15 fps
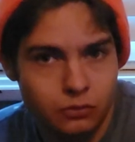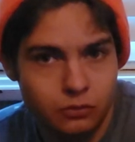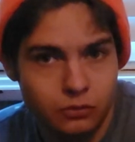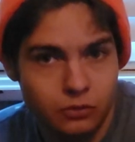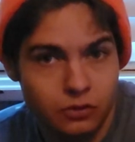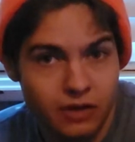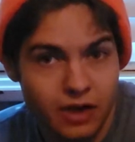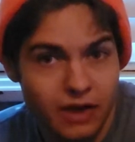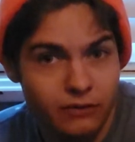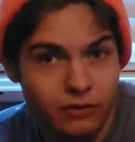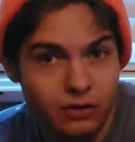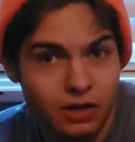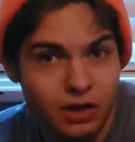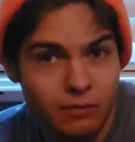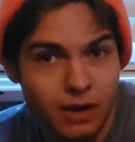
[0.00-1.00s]
does having
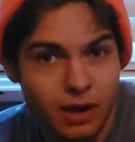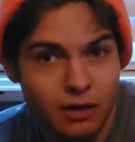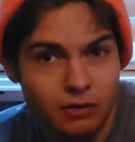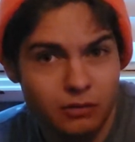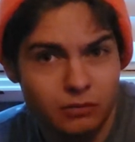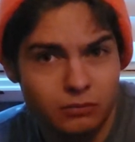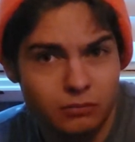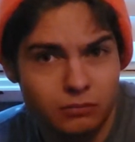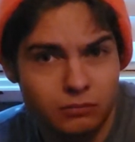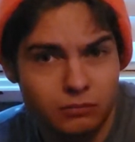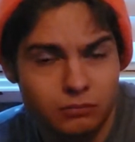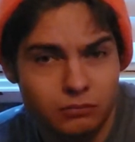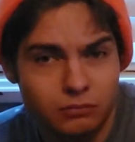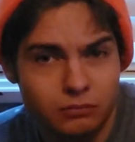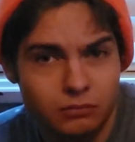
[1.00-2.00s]
a name matter?
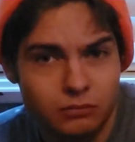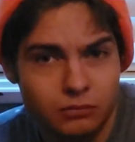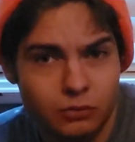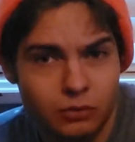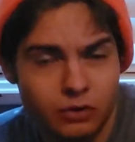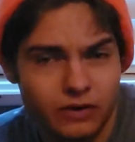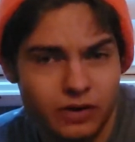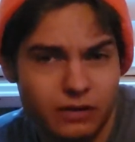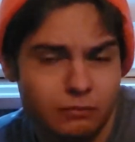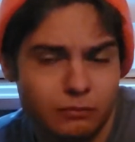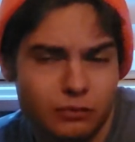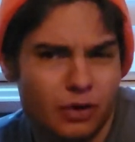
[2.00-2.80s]
What if I